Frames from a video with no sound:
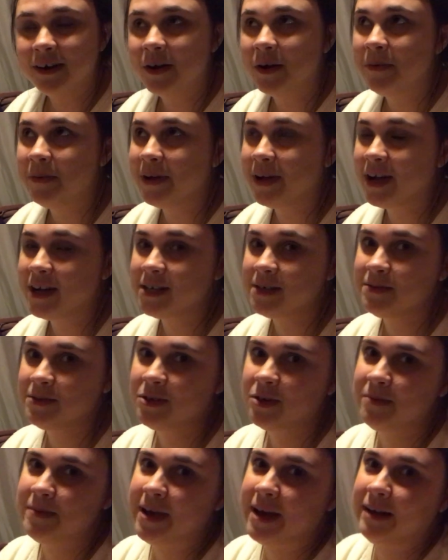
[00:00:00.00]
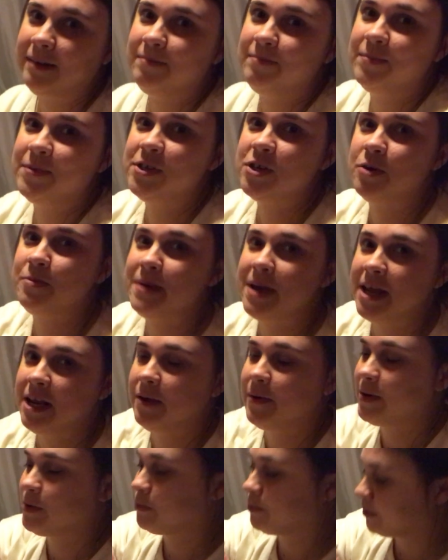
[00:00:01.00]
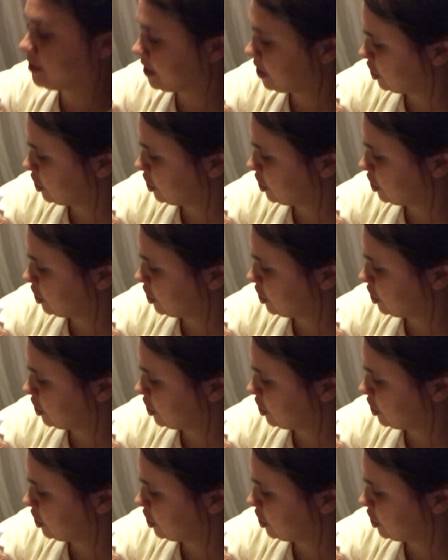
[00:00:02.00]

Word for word: Oh my gosh, I'm so mad. So, but anyways, we're